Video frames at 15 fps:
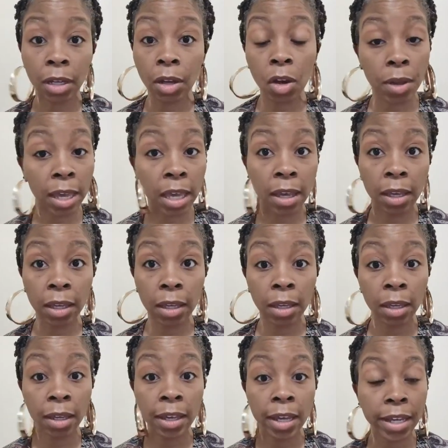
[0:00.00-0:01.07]
Okay.
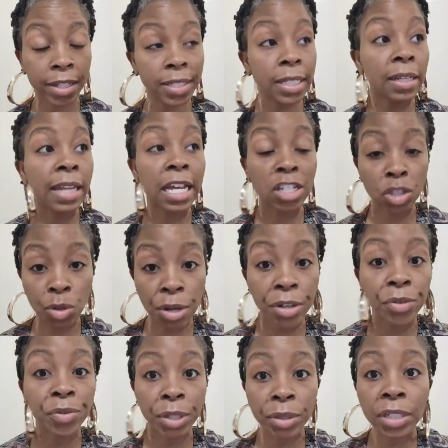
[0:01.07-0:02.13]
Until I
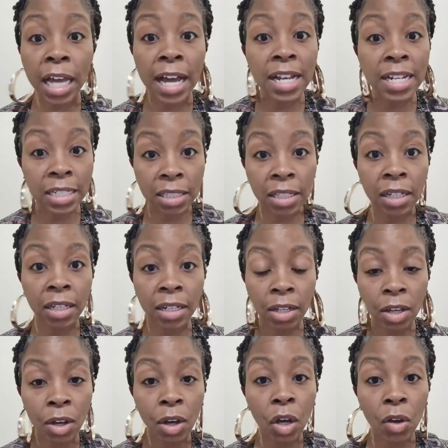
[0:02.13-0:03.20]
started realizing,
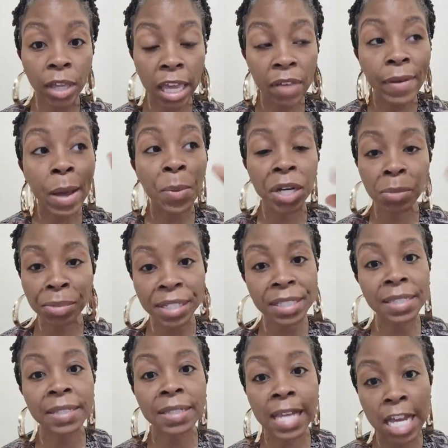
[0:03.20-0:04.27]
okay, if I want to be
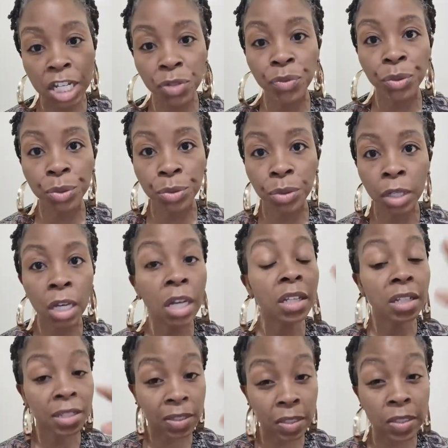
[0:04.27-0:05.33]
successful,
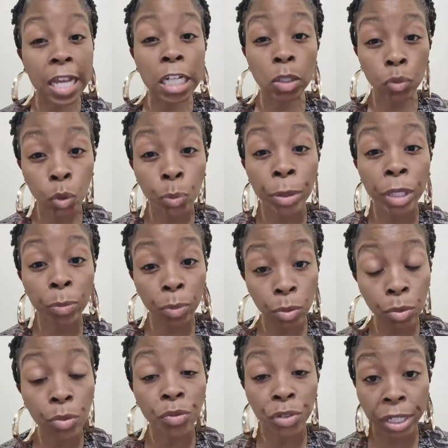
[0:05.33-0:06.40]
the successful
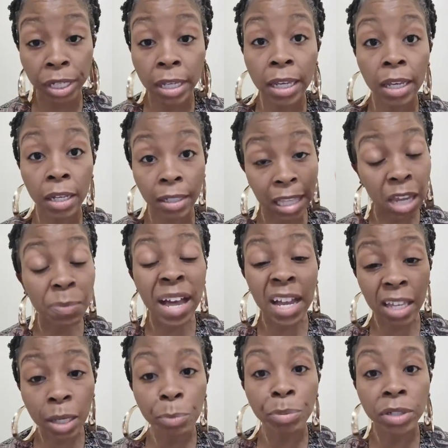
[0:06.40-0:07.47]
people reading, they
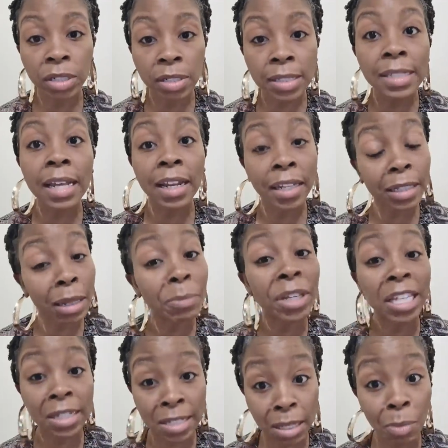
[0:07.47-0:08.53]
buying books. Honey, let me
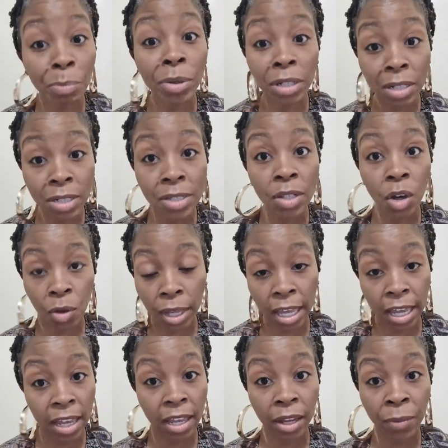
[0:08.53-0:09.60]
get some books.
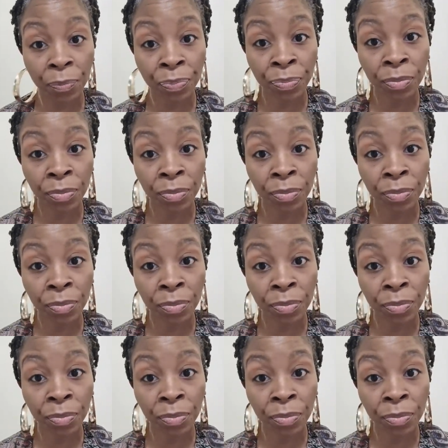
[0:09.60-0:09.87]
Okay.